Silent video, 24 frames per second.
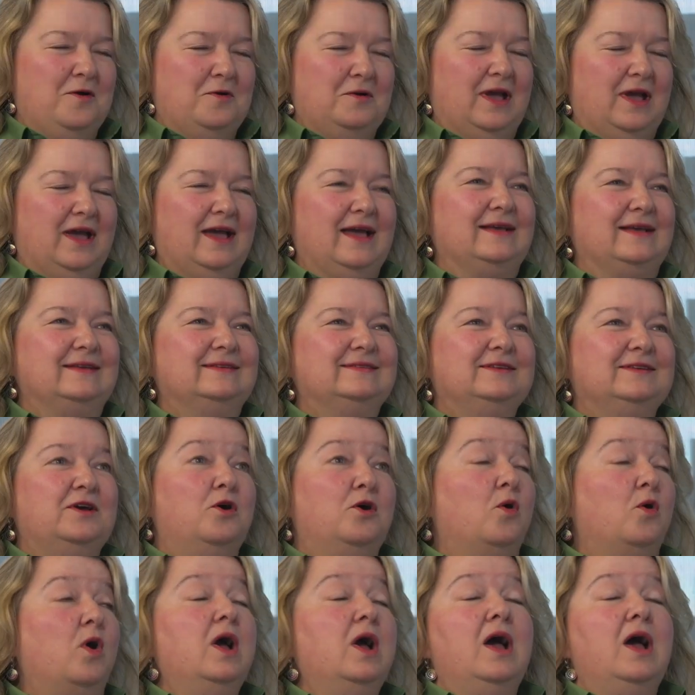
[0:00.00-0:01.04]
Okay,
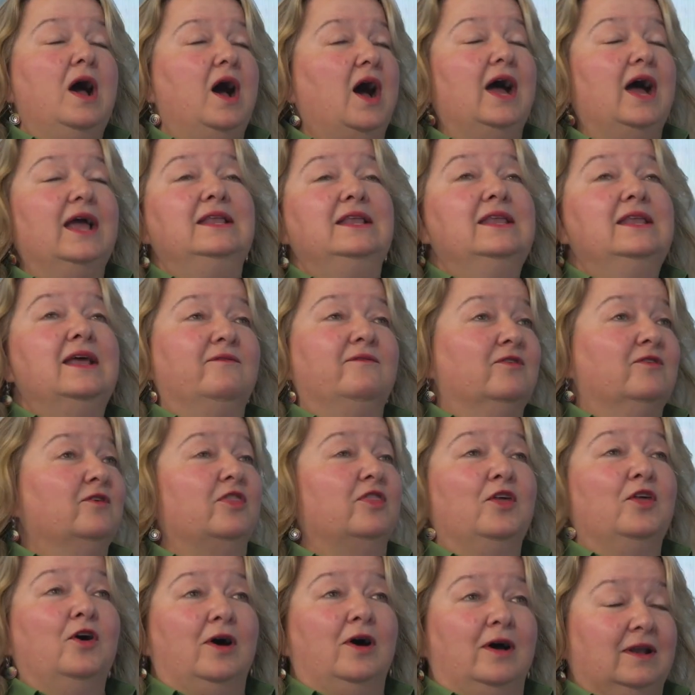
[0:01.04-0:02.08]
so I never
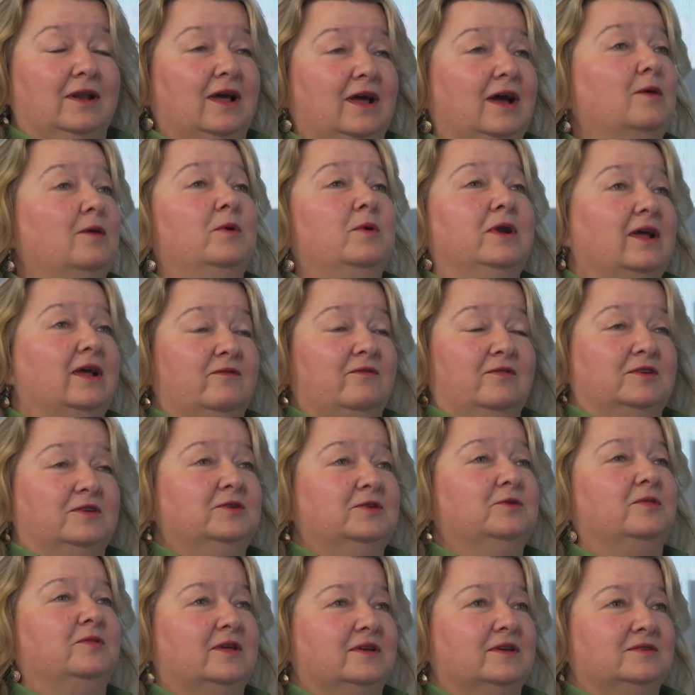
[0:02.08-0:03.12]
thought I would ever
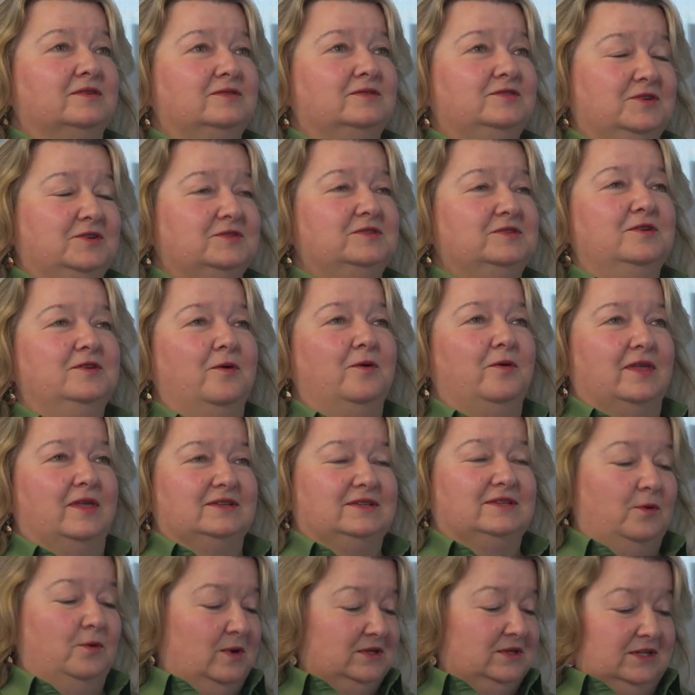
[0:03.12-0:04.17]
do this. Just know
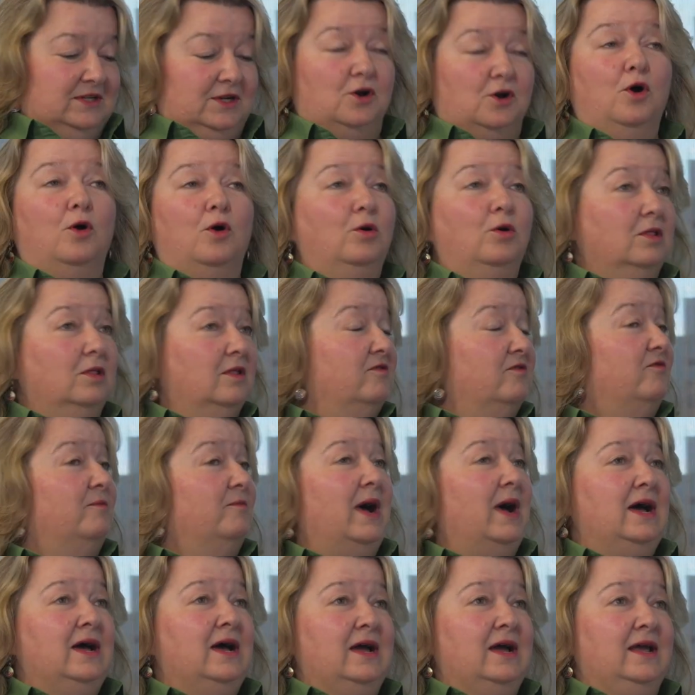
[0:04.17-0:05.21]
this. It wasn't a goal of
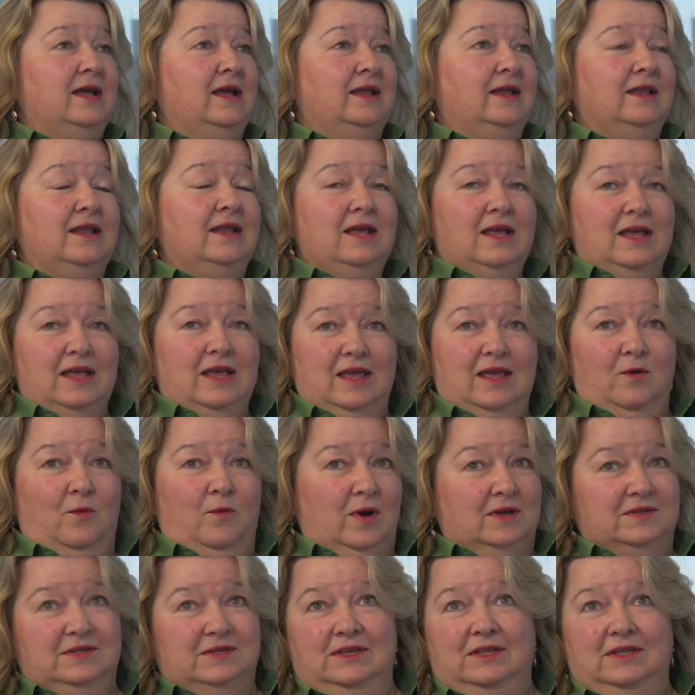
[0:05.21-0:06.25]
mine. It
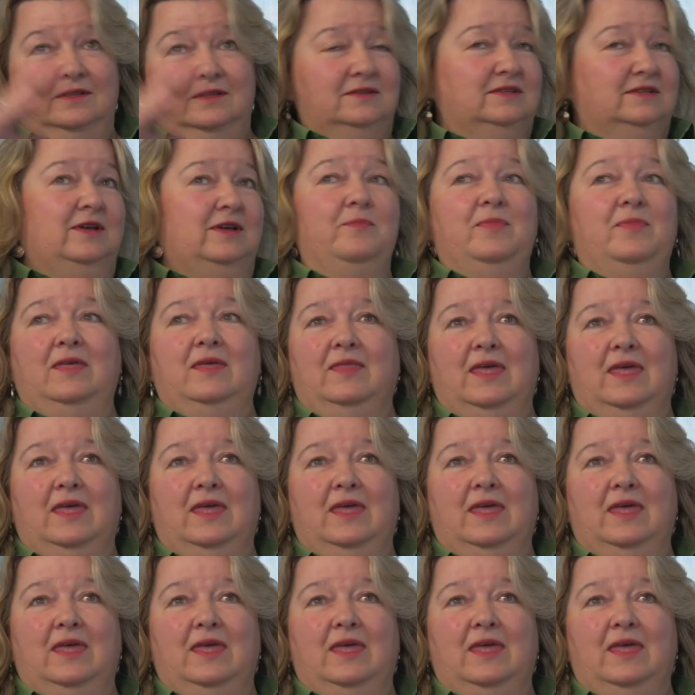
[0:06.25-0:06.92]
wasn't something